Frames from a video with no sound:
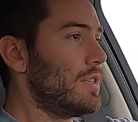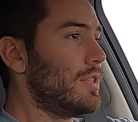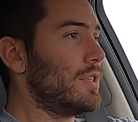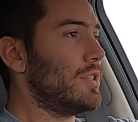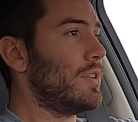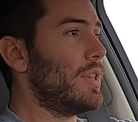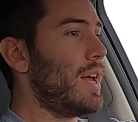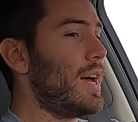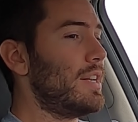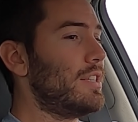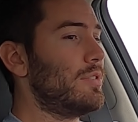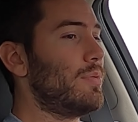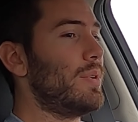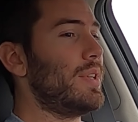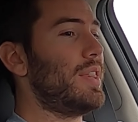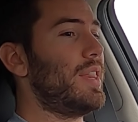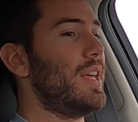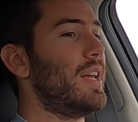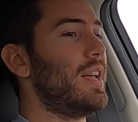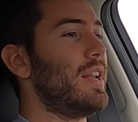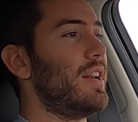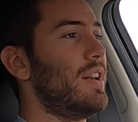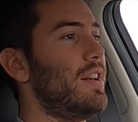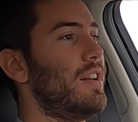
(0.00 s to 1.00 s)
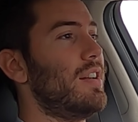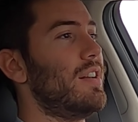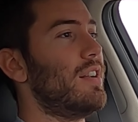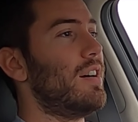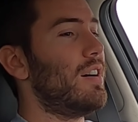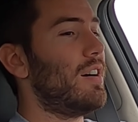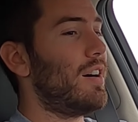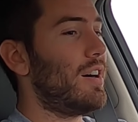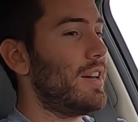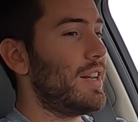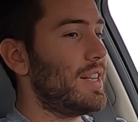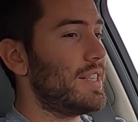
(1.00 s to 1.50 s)
So that's with it
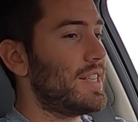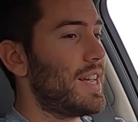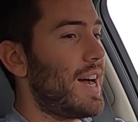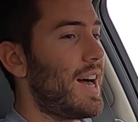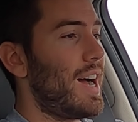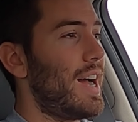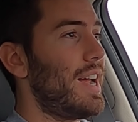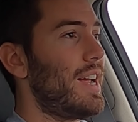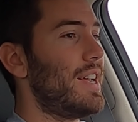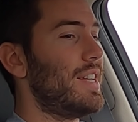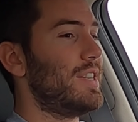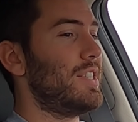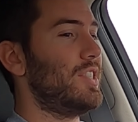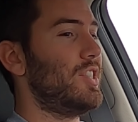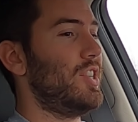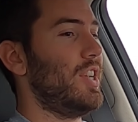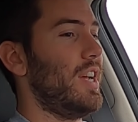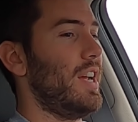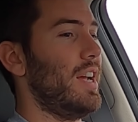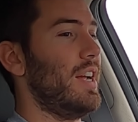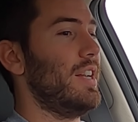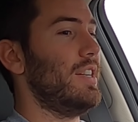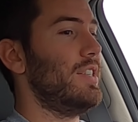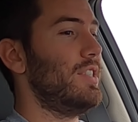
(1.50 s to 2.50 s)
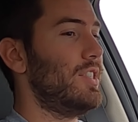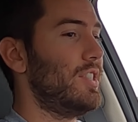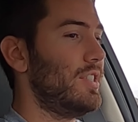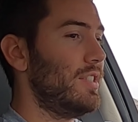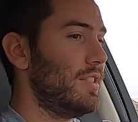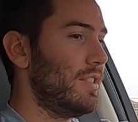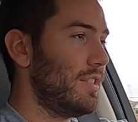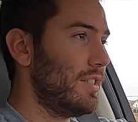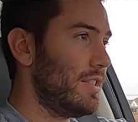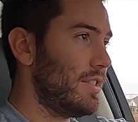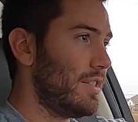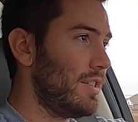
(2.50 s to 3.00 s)
on its highest change.
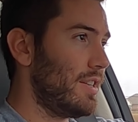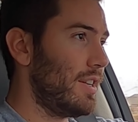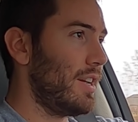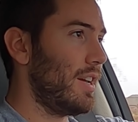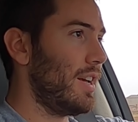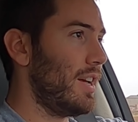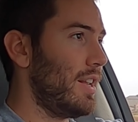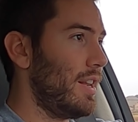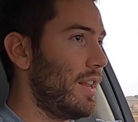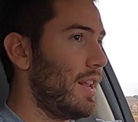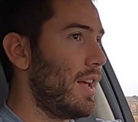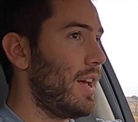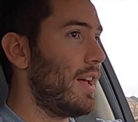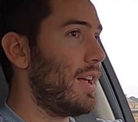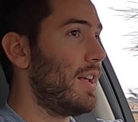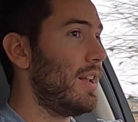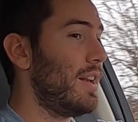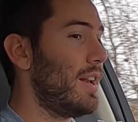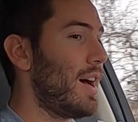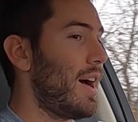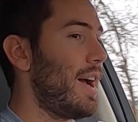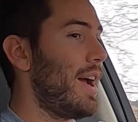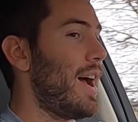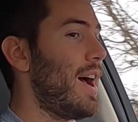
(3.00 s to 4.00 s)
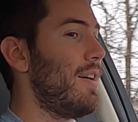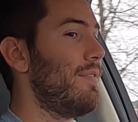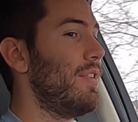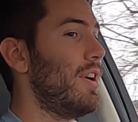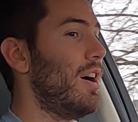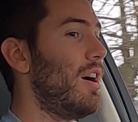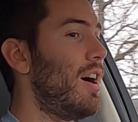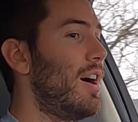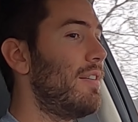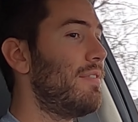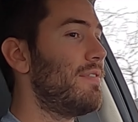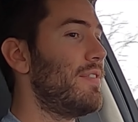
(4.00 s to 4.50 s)
And then I have it
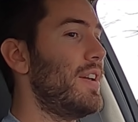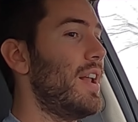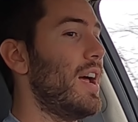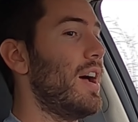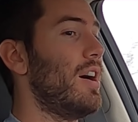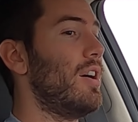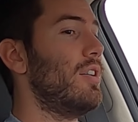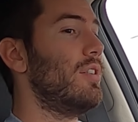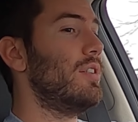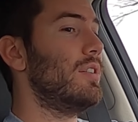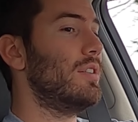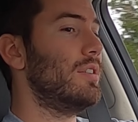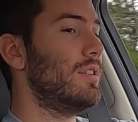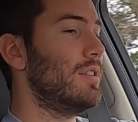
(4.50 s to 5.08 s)
off now.